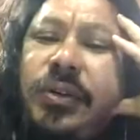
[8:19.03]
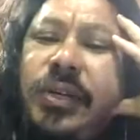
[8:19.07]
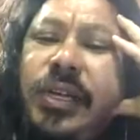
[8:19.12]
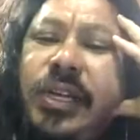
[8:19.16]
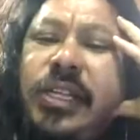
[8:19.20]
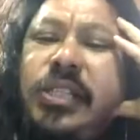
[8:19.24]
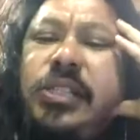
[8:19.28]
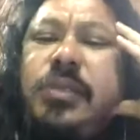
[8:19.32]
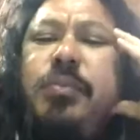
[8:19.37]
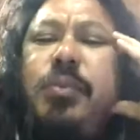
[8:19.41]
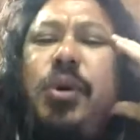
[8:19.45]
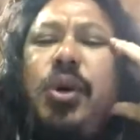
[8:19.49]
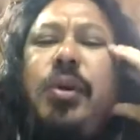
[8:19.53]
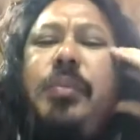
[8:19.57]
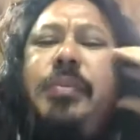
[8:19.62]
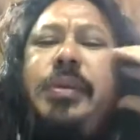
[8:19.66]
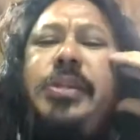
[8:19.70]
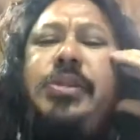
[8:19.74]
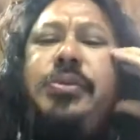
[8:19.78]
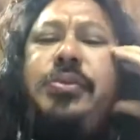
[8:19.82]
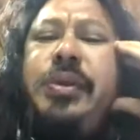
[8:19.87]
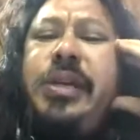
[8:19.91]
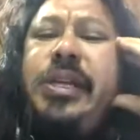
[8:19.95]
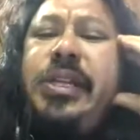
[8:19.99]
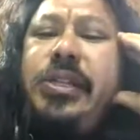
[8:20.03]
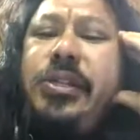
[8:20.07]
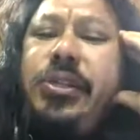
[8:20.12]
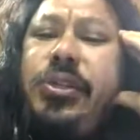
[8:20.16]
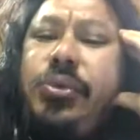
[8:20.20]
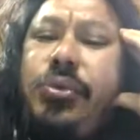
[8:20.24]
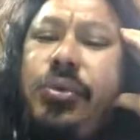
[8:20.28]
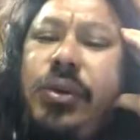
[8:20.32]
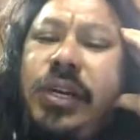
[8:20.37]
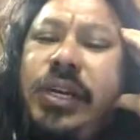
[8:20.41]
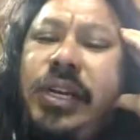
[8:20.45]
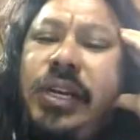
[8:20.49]
it's more between
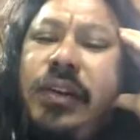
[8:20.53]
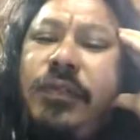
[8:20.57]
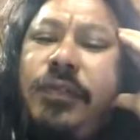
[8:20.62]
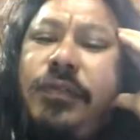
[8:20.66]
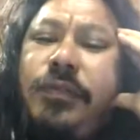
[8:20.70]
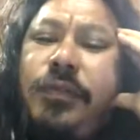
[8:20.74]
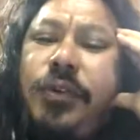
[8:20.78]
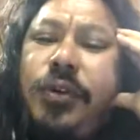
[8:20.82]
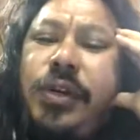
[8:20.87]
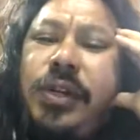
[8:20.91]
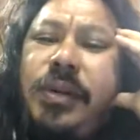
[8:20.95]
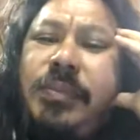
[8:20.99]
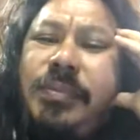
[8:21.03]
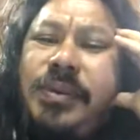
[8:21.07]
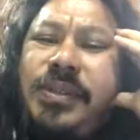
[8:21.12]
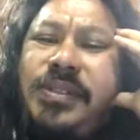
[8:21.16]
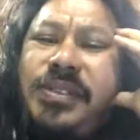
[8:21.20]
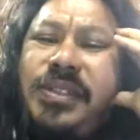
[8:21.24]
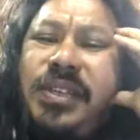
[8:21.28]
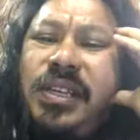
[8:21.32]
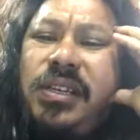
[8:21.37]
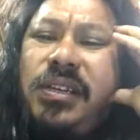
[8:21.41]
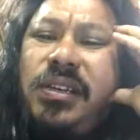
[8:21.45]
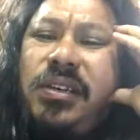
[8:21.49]
20 to 40%.